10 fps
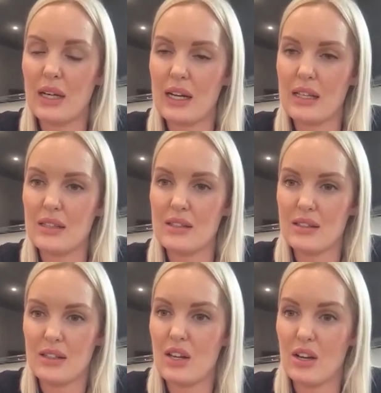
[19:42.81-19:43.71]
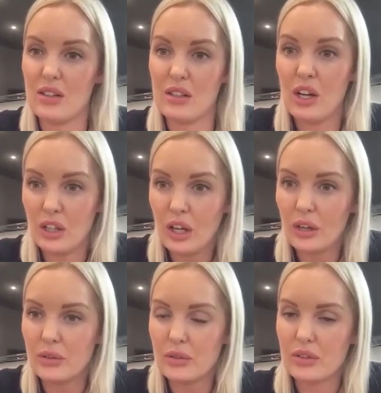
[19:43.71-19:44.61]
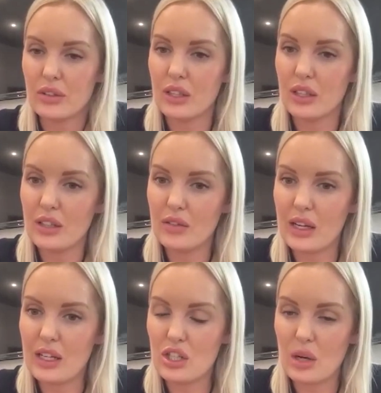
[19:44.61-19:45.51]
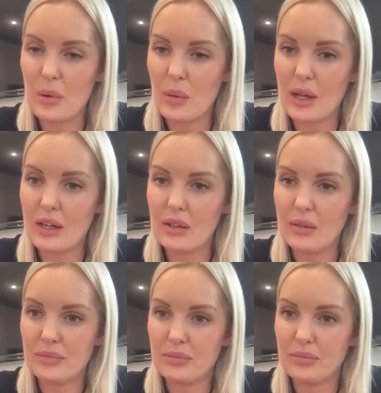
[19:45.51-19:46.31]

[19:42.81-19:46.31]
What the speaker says: and learned loads each time I went.